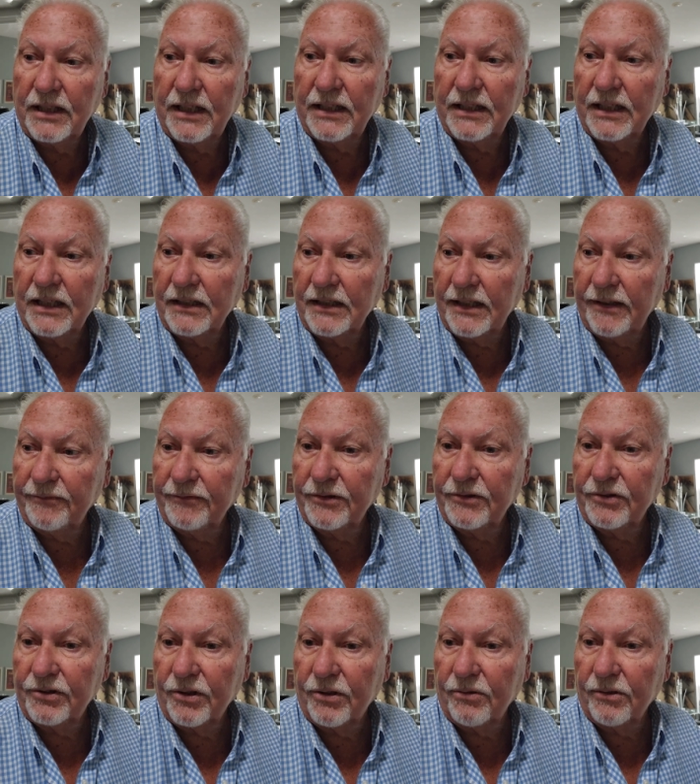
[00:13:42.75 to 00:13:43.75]
and I'll have
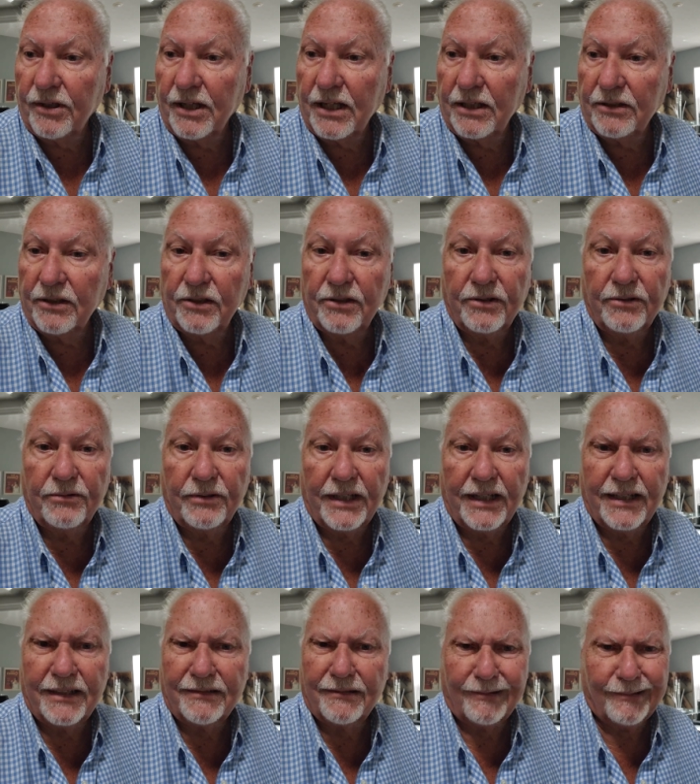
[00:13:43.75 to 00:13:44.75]
to show her how to do
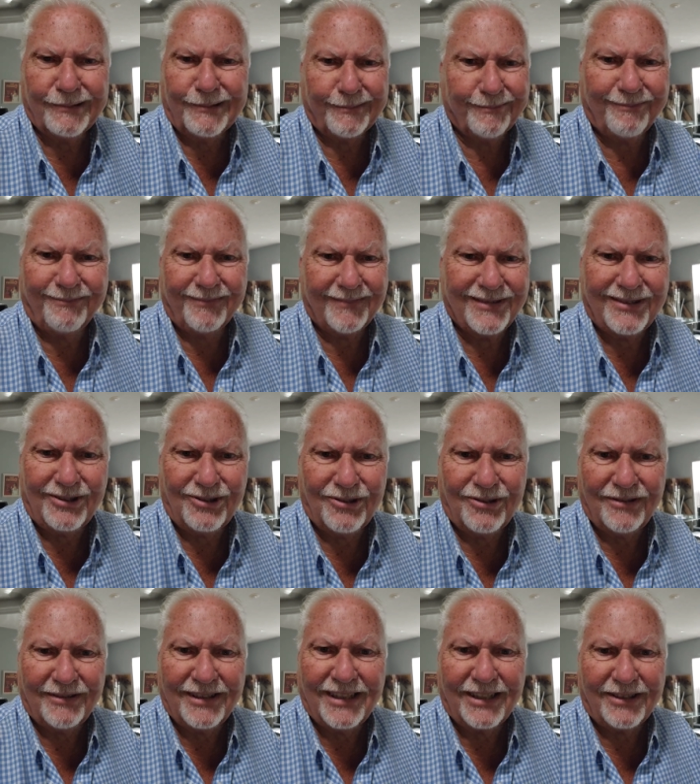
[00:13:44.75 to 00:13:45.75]
that because
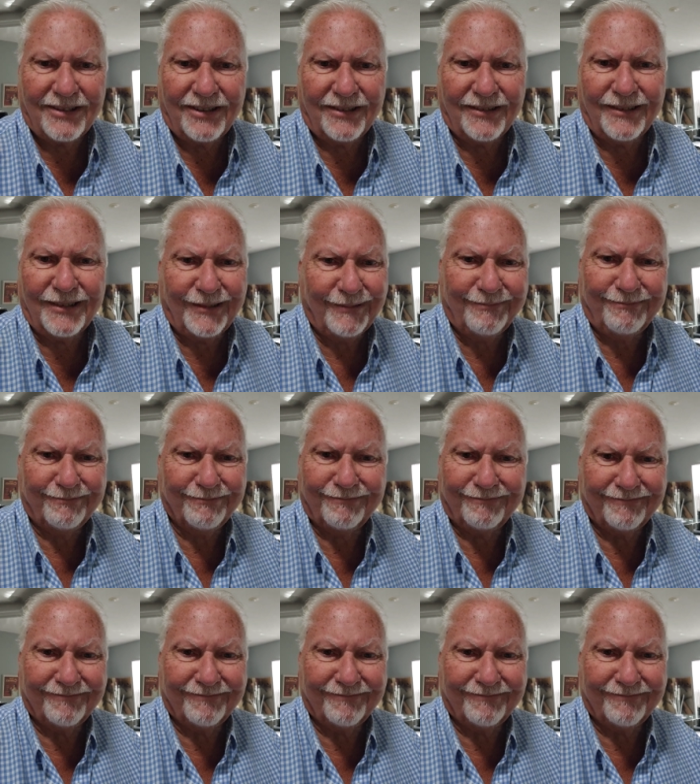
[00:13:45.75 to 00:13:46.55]
she's technically,